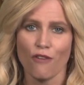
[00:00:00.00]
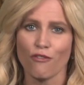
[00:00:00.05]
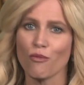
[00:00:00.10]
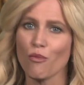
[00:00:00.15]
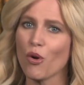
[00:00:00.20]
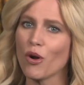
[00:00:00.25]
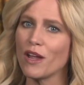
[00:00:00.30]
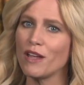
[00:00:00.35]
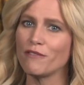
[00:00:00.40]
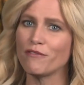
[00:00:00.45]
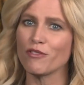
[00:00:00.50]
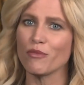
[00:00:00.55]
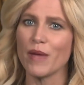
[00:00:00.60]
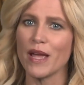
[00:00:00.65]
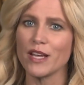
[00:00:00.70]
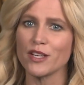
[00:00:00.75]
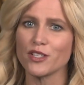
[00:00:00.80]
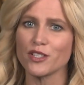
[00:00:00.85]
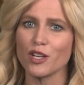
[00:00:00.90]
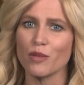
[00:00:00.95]
For more
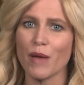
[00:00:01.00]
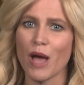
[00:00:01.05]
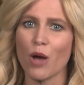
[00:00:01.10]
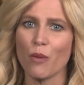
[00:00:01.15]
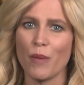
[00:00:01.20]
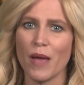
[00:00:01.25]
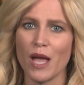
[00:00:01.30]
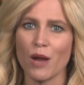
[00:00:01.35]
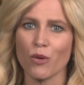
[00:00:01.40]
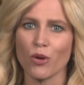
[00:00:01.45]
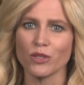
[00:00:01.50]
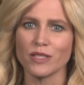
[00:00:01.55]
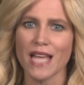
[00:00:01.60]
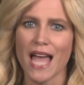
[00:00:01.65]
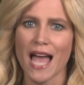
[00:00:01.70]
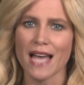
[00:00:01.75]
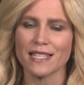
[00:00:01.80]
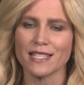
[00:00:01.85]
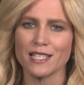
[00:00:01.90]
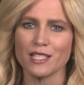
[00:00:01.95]
information about payroll
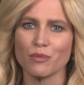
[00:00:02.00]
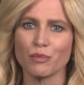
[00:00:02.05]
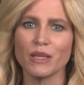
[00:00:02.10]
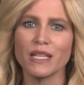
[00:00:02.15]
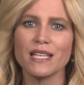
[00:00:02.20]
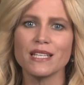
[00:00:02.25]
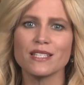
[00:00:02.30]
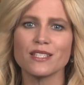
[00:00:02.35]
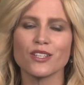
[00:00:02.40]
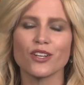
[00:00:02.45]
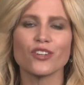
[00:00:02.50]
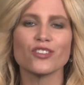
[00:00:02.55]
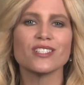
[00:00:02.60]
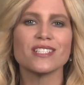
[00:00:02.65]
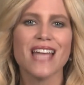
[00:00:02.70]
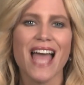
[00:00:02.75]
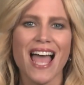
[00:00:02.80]
taxes, please search